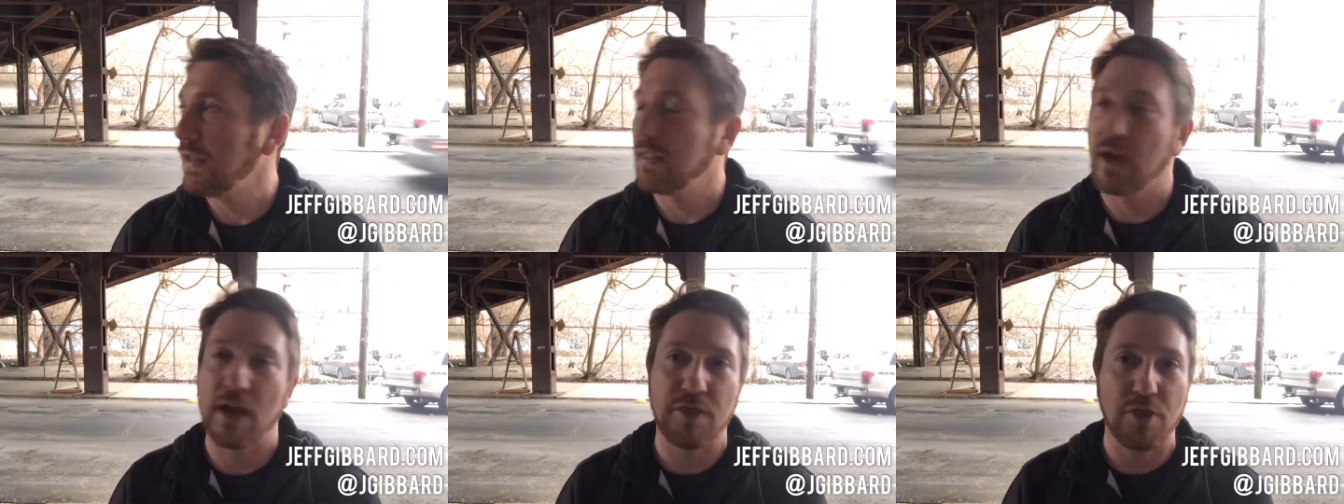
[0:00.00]

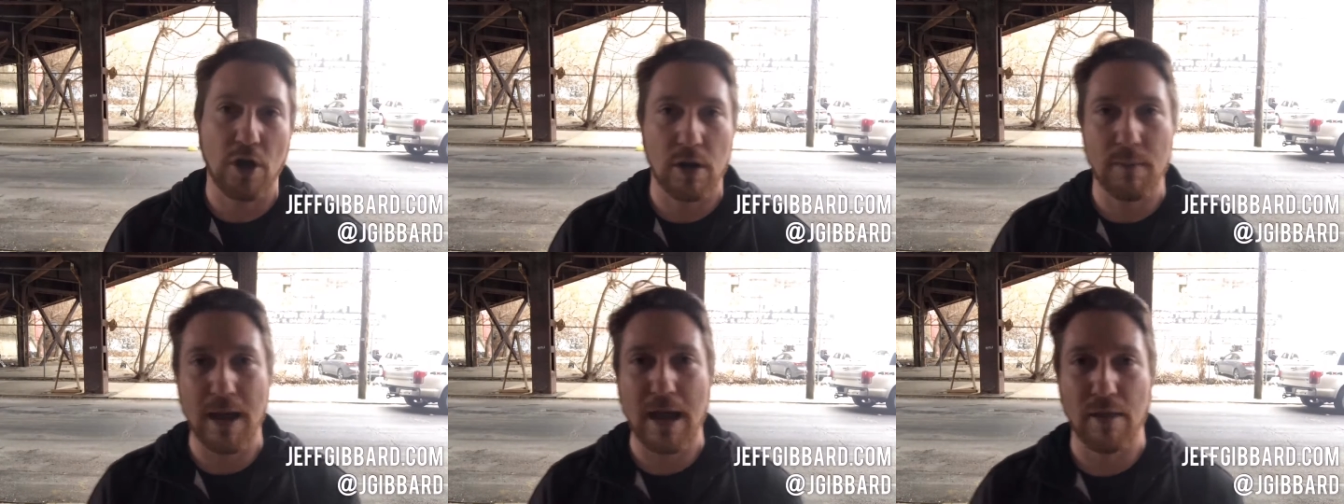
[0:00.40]
Then I
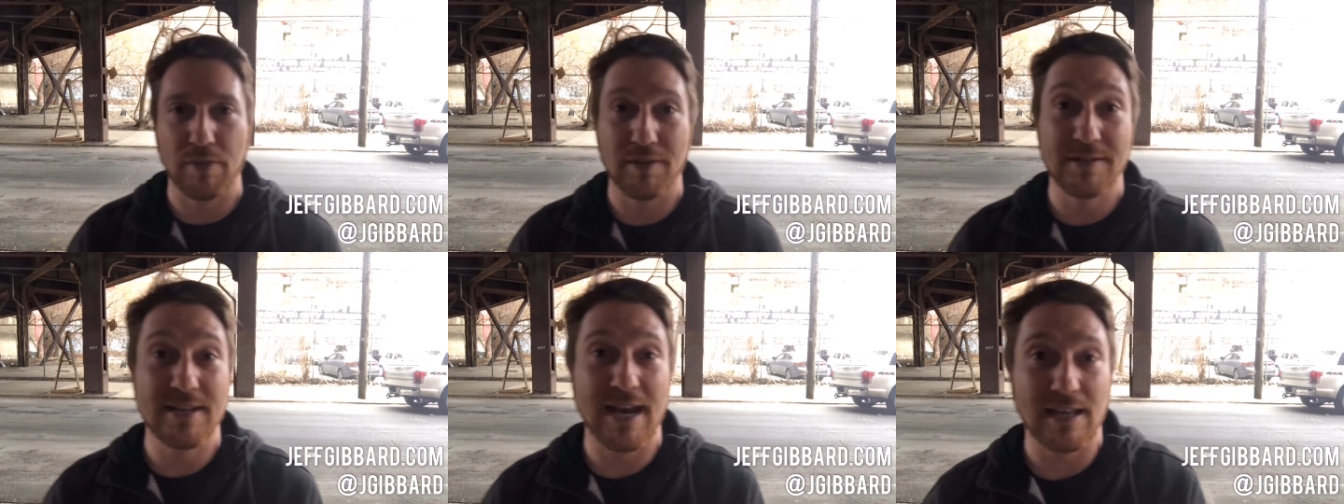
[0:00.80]
thought about
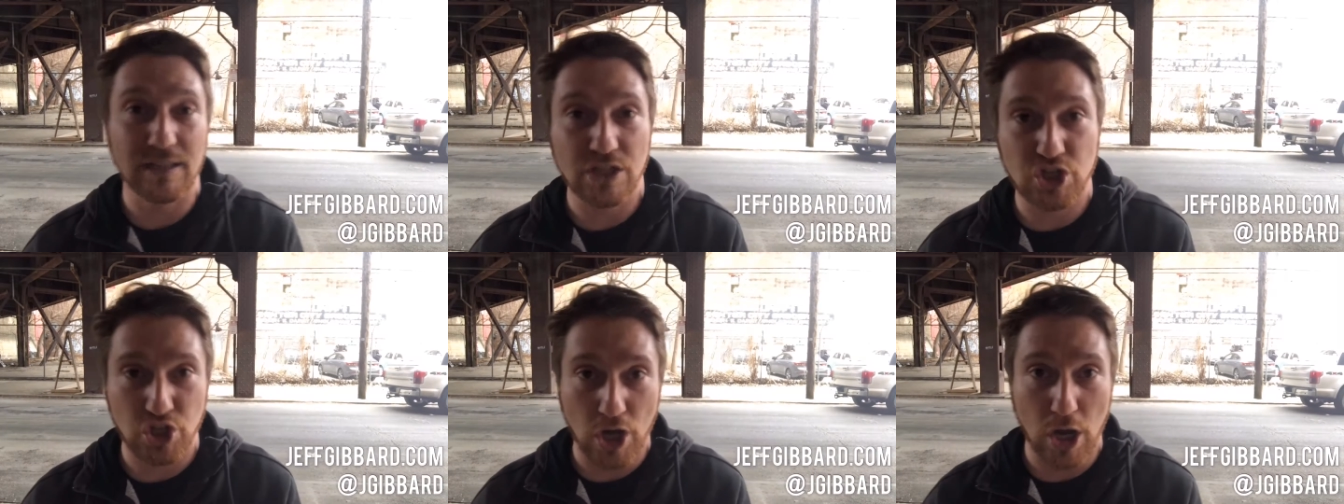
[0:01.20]
The
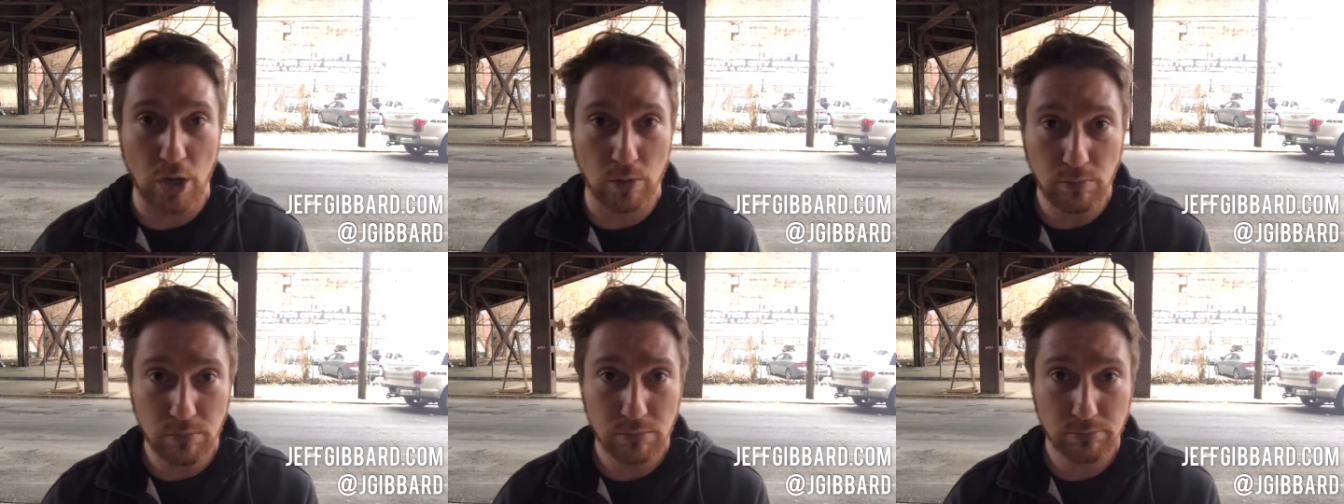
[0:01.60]
Daily
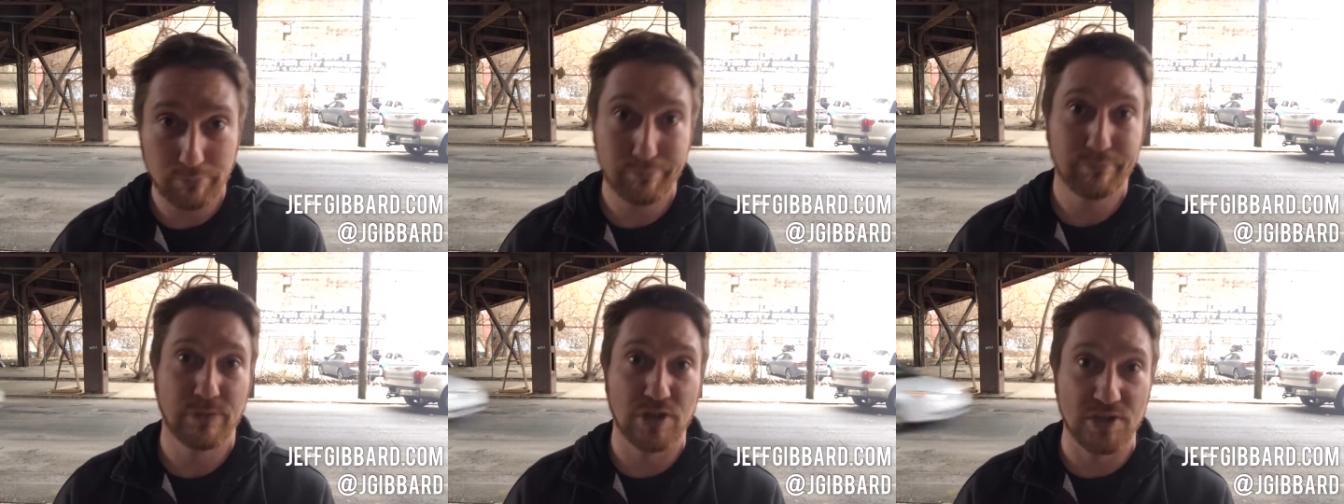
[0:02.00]
Show.
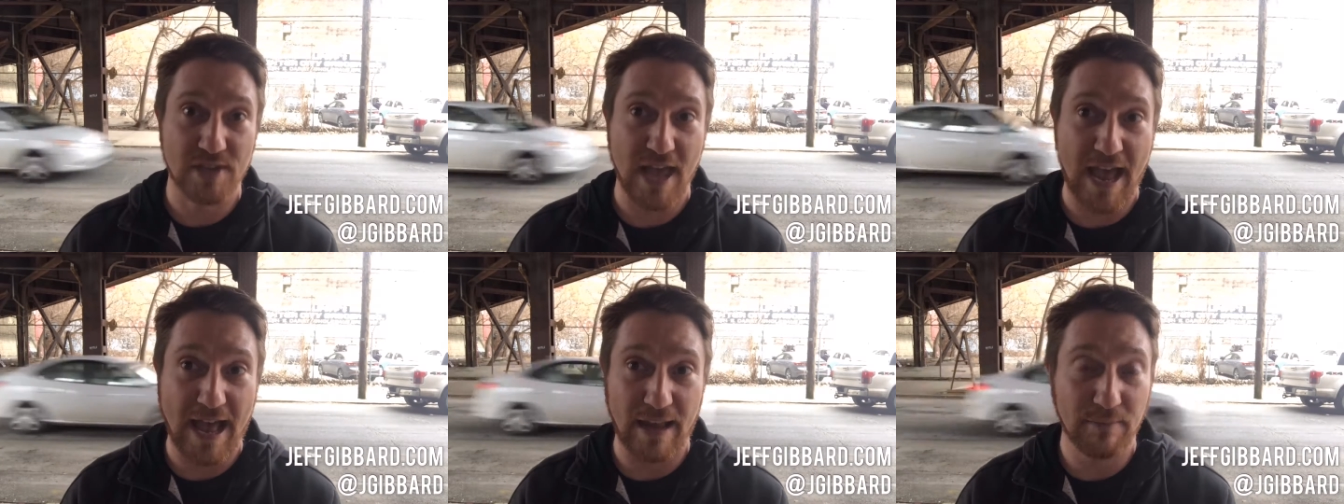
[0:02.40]
There's
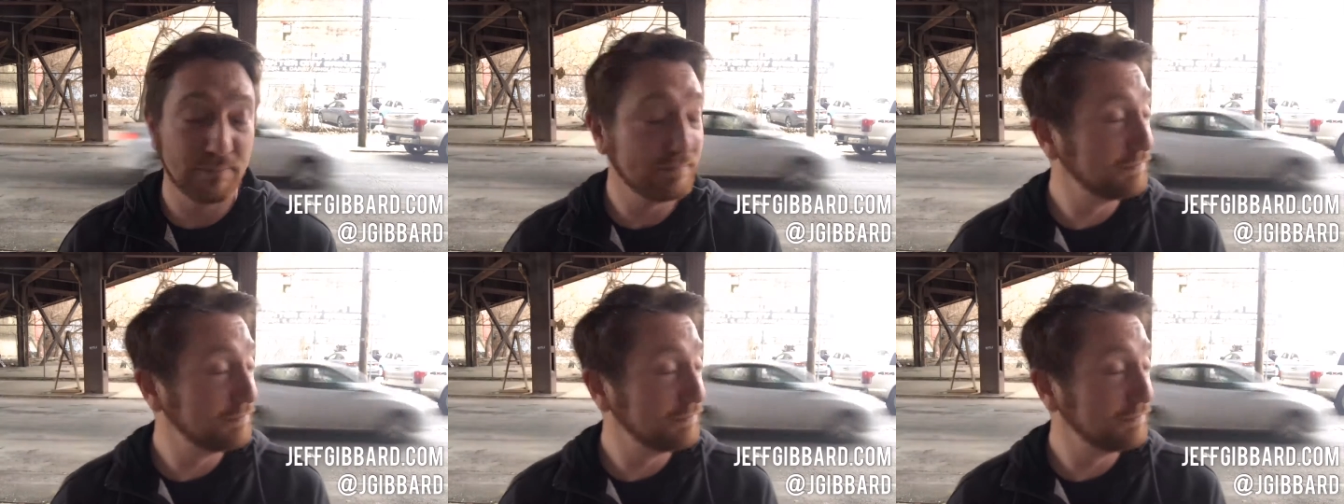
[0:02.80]
that.